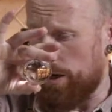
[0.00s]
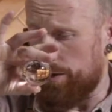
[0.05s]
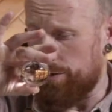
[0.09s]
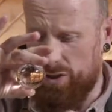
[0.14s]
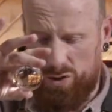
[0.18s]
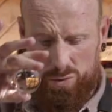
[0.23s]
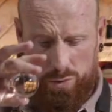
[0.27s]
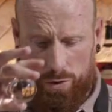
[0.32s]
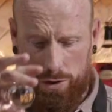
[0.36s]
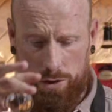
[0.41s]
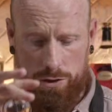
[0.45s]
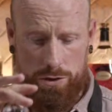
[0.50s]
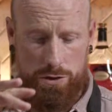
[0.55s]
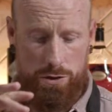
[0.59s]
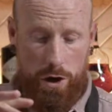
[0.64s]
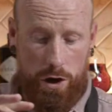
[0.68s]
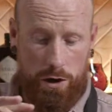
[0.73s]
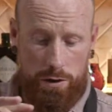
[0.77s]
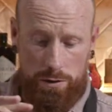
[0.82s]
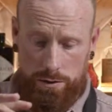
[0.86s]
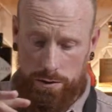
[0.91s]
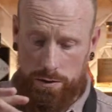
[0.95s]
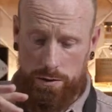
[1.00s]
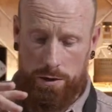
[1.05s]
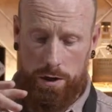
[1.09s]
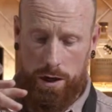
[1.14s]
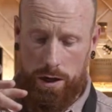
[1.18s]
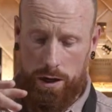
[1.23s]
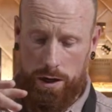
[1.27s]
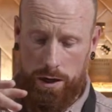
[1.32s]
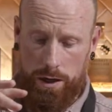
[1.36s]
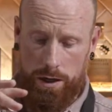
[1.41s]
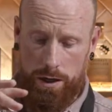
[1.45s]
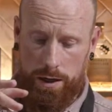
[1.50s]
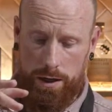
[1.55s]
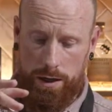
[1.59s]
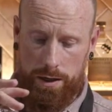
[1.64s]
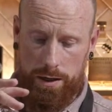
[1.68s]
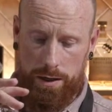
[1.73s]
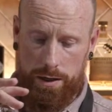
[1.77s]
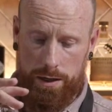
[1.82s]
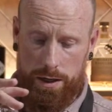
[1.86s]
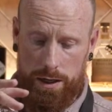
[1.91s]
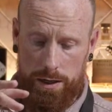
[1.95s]
This one is not
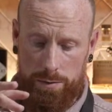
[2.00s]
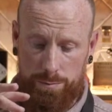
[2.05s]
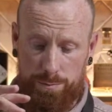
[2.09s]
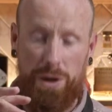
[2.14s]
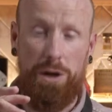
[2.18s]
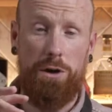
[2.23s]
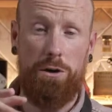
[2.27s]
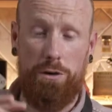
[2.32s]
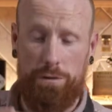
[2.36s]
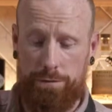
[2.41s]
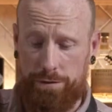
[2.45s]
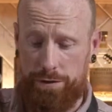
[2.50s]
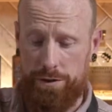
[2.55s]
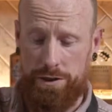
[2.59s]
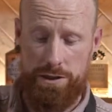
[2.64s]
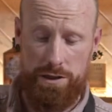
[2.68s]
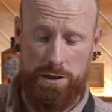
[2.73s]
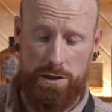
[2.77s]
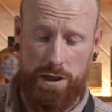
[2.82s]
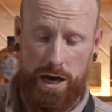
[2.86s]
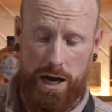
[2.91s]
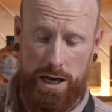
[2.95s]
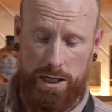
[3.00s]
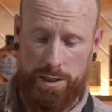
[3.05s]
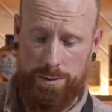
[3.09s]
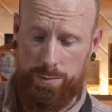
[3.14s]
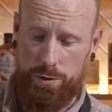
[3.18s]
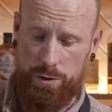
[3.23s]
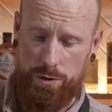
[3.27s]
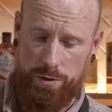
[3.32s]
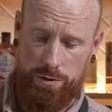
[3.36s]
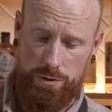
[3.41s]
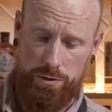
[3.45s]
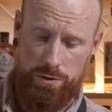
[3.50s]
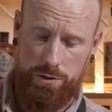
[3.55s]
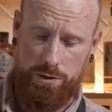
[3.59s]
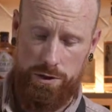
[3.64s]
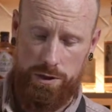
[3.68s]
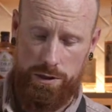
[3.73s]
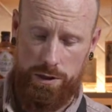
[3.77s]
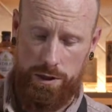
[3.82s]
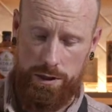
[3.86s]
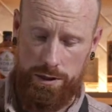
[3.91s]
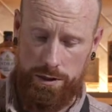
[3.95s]
big enough for this glass, but you can
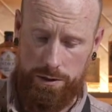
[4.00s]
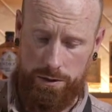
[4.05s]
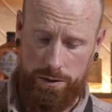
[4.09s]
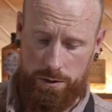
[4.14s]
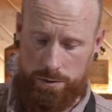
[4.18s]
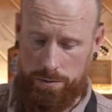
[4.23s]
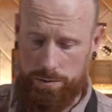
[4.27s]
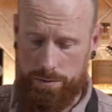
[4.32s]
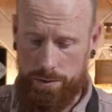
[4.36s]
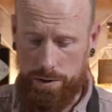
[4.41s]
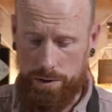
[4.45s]
see, like, you know,